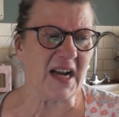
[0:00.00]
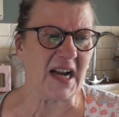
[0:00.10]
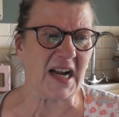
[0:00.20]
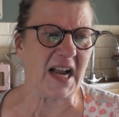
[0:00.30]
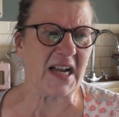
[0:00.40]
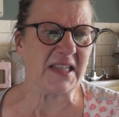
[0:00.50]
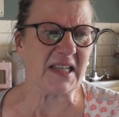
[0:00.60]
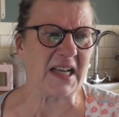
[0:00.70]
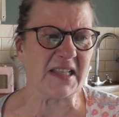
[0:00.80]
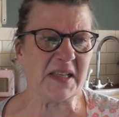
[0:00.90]

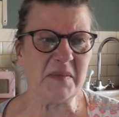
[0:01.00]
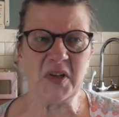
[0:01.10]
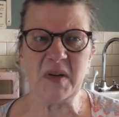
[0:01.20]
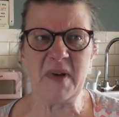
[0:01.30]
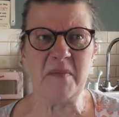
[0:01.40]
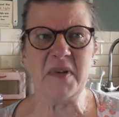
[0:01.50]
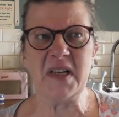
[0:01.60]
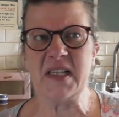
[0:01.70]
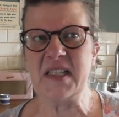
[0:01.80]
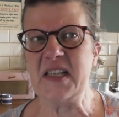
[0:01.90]
I seem to
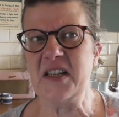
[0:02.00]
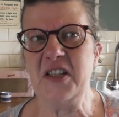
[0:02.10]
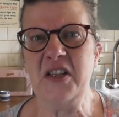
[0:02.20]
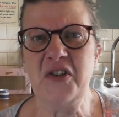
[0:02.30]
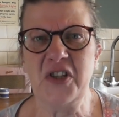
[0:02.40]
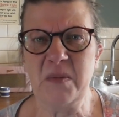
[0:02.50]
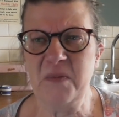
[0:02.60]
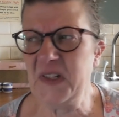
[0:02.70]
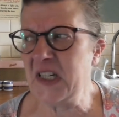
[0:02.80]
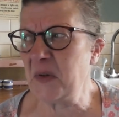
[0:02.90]
remember seeing a YouTube
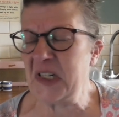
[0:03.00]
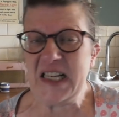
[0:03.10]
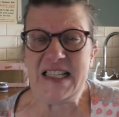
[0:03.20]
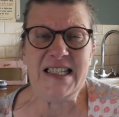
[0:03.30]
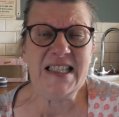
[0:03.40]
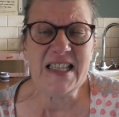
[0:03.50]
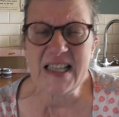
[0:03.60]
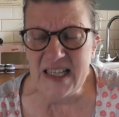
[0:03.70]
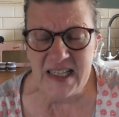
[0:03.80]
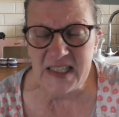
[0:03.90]
video on it
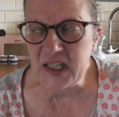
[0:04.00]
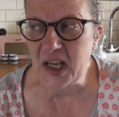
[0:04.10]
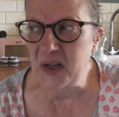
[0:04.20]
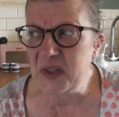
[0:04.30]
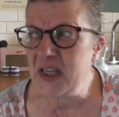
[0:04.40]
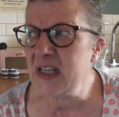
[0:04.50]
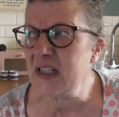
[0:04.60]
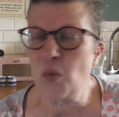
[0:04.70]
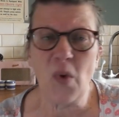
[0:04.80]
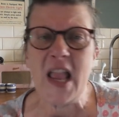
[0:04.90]
years ago,
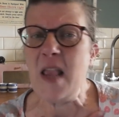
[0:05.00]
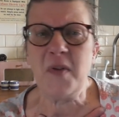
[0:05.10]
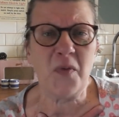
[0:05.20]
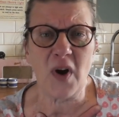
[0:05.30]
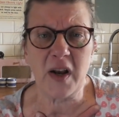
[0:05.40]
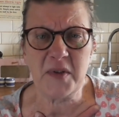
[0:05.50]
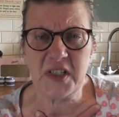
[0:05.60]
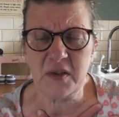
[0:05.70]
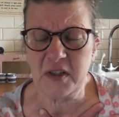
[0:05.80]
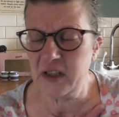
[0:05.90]
way before I was
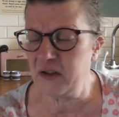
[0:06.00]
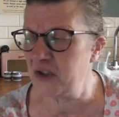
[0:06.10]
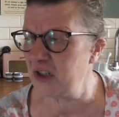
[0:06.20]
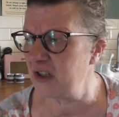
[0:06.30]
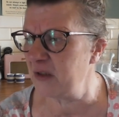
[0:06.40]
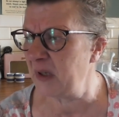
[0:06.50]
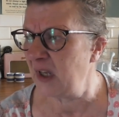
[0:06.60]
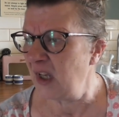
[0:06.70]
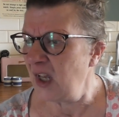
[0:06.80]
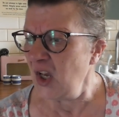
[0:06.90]
doing YouTube,
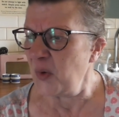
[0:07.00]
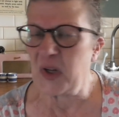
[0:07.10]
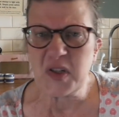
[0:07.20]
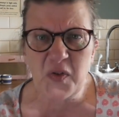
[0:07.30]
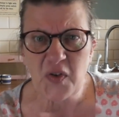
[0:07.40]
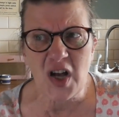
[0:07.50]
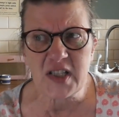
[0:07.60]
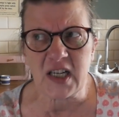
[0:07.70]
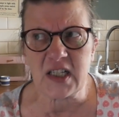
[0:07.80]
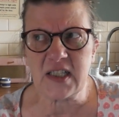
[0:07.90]
when I was
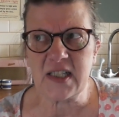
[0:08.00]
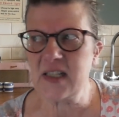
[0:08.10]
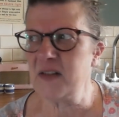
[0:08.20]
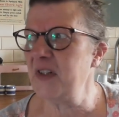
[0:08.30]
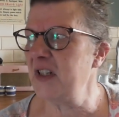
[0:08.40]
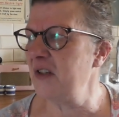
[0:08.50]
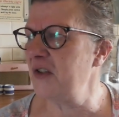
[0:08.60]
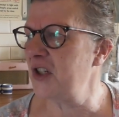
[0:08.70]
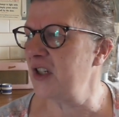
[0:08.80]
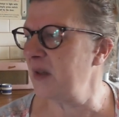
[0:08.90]
first kind of discovering
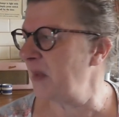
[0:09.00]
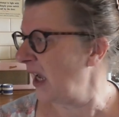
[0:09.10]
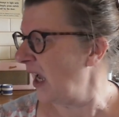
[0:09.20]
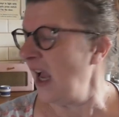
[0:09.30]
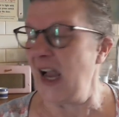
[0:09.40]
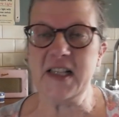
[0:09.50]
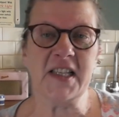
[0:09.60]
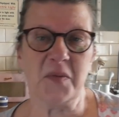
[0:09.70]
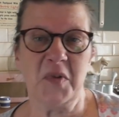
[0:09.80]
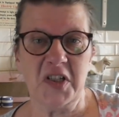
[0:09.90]
YouTube, and
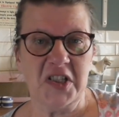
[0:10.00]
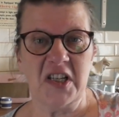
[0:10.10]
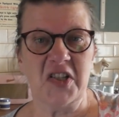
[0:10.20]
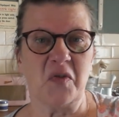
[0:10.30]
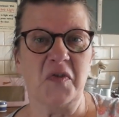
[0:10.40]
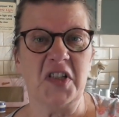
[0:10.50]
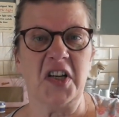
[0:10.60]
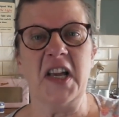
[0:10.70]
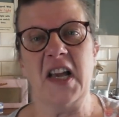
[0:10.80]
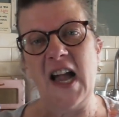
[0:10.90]
someone had sort of done
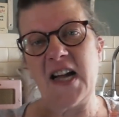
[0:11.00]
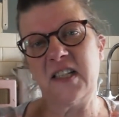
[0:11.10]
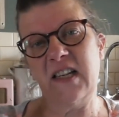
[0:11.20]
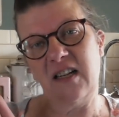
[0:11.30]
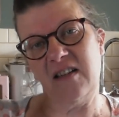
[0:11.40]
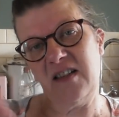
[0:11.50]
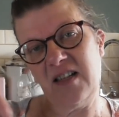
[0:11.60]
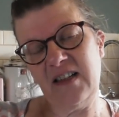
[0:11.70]
it, had a little